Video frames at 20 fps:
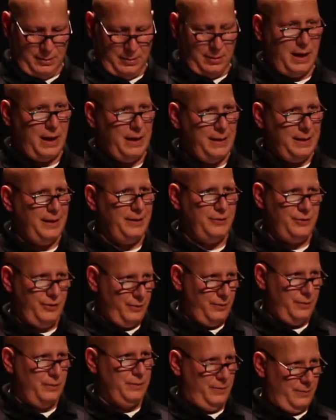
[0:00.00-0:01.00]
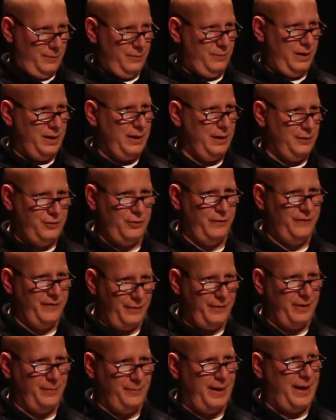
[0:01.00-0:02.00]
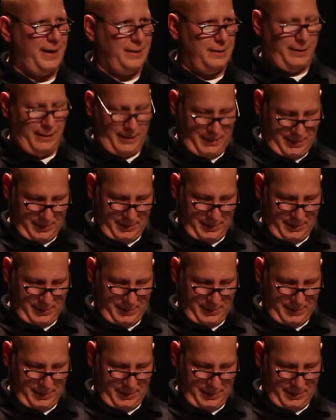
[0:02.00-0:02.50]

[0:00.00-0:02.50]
I need you. We need you very badly.